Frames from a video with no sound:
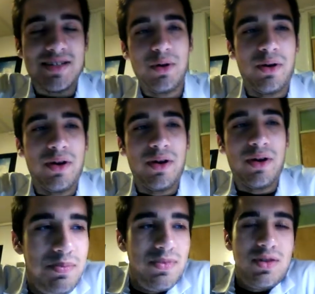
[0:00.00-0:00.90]
anyway,
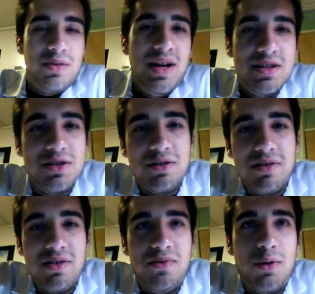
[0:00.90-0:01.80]
um, the main
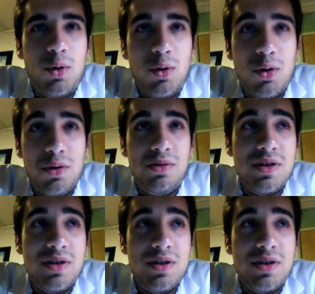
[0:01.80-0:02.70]
story for
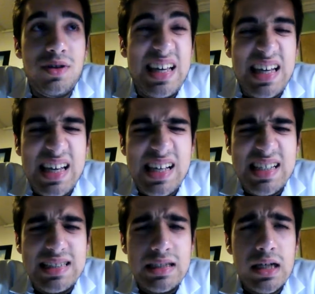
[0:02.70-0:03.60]
this week
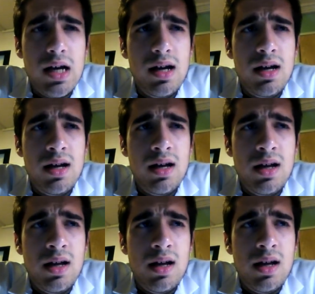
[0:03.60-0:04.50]
is, uh,
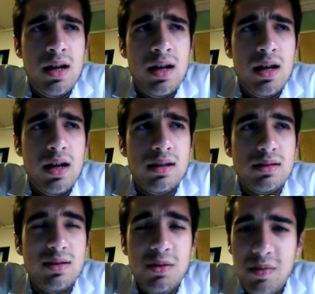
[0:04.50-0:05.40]

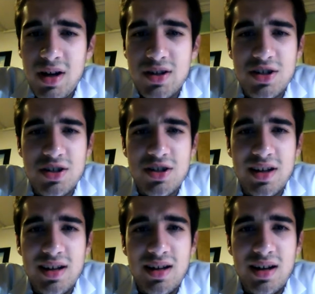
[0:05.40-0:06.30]
not much
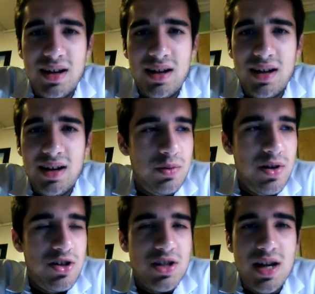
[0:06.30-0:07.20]
actually, um, not
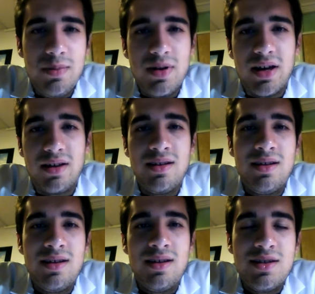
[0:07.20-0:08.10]
much is happening.
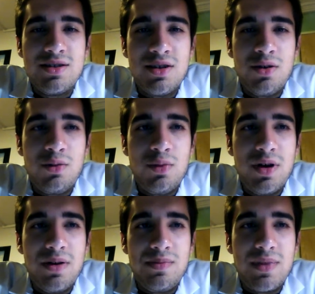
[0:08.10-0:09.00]
So
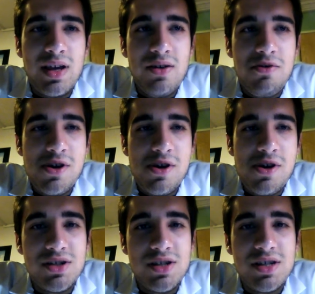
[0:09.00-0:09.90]
um, yeah,
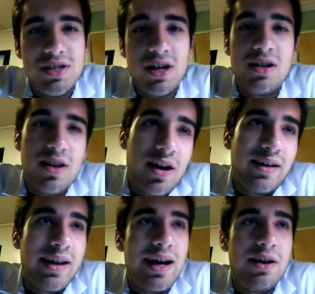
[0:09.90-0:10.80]
freshers is kind of dying
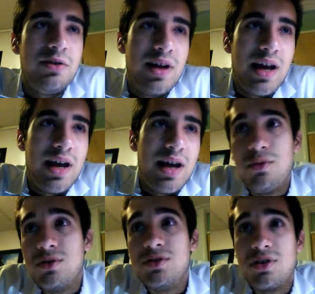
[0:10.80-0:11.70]
down.
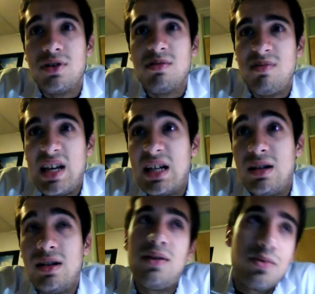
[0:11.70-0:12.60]
Everyone's got
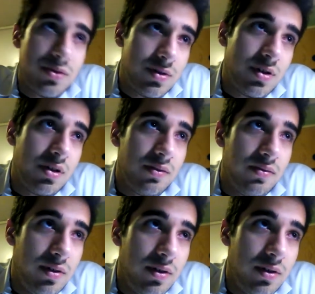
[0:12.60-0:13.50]
ill. Everyone's got
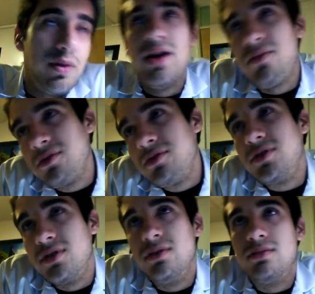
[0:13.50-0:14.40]
flu. Everyone's
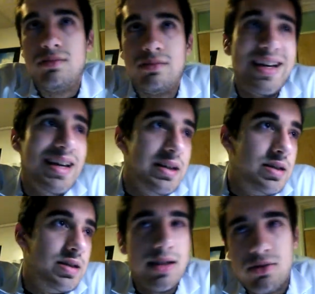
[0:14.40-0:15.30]
got AIDS,
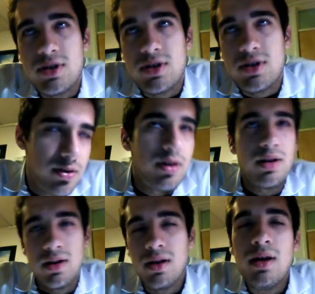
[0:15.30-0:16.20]
etc., etc. You
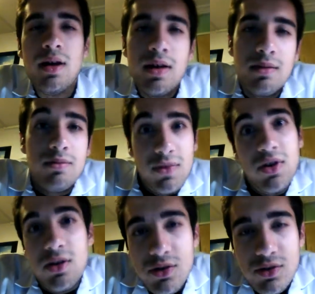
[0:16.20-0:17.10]
know, the
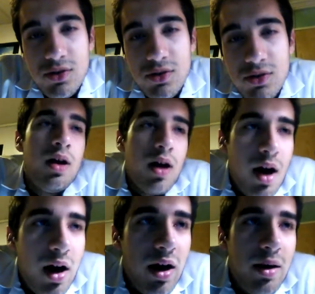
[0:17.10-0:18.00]
usual.
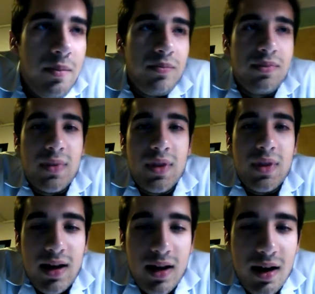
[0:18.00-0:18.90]
Um,
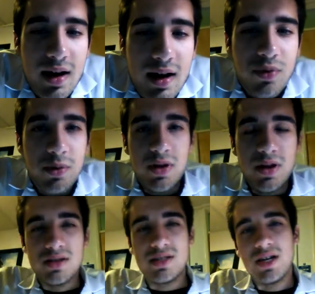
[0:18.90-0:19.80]
you probably
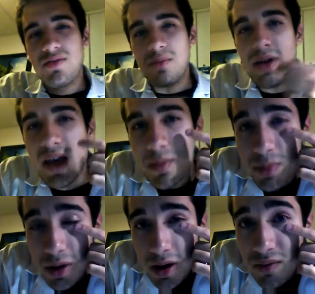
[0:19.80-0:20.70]
can't see it from here, but I've